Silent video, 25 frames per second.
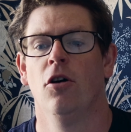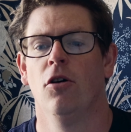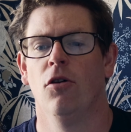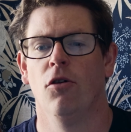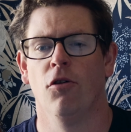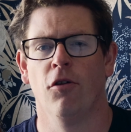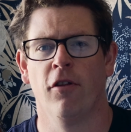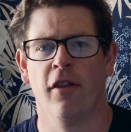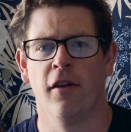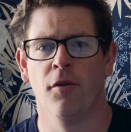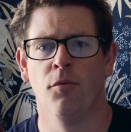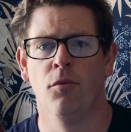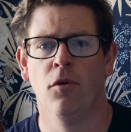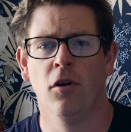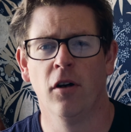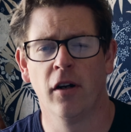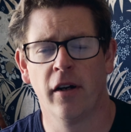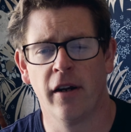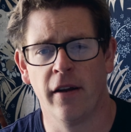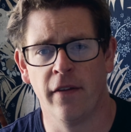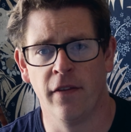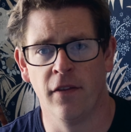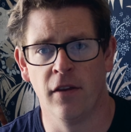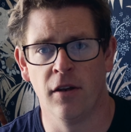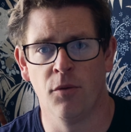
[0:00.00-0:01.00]
or they work
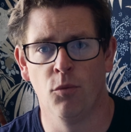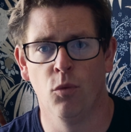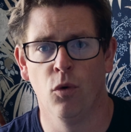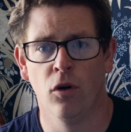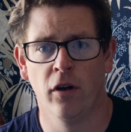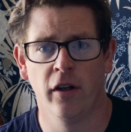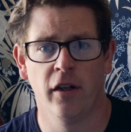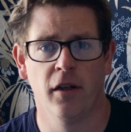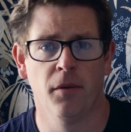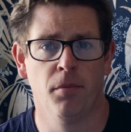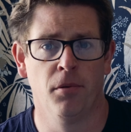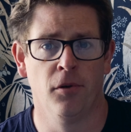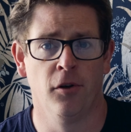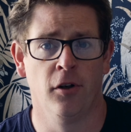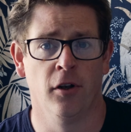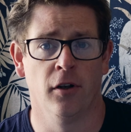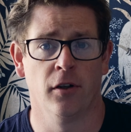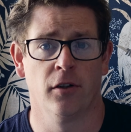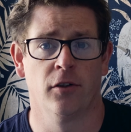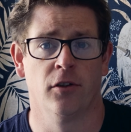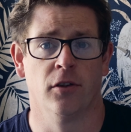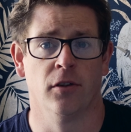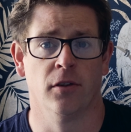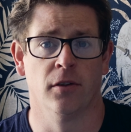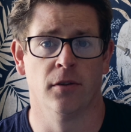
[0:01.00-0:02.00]
in the wider
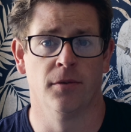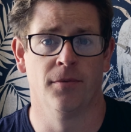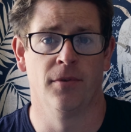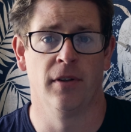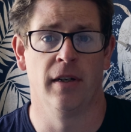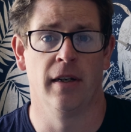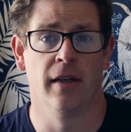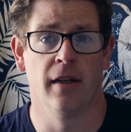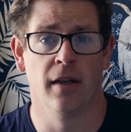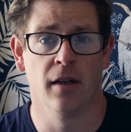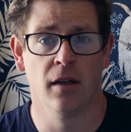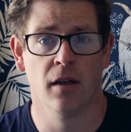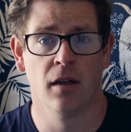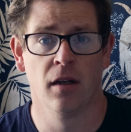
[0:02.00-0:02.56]
production sphere.